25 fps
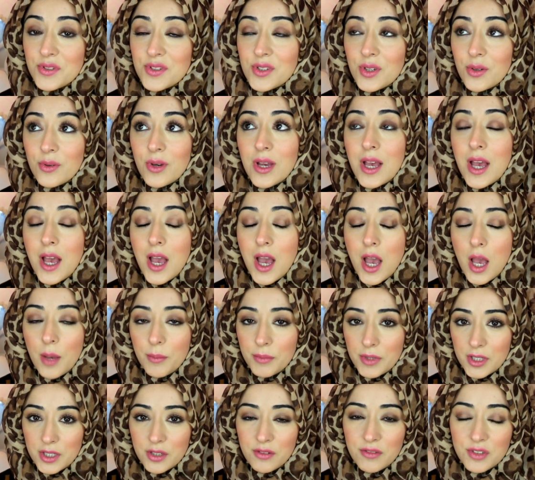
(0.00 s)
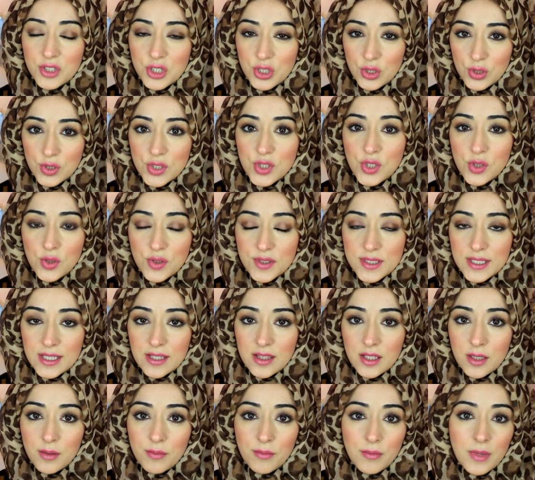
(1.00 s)
So I'm going to reduce
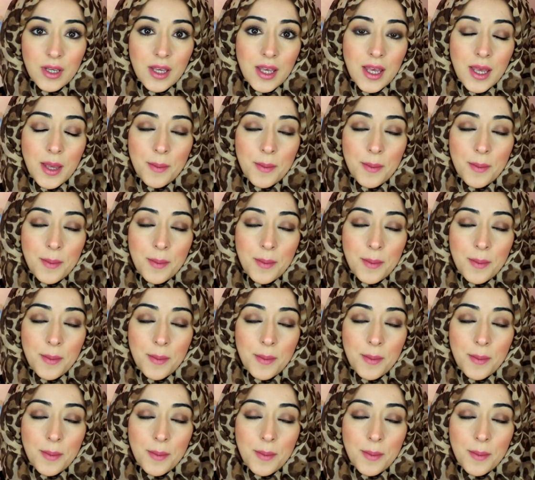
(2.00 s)
using them,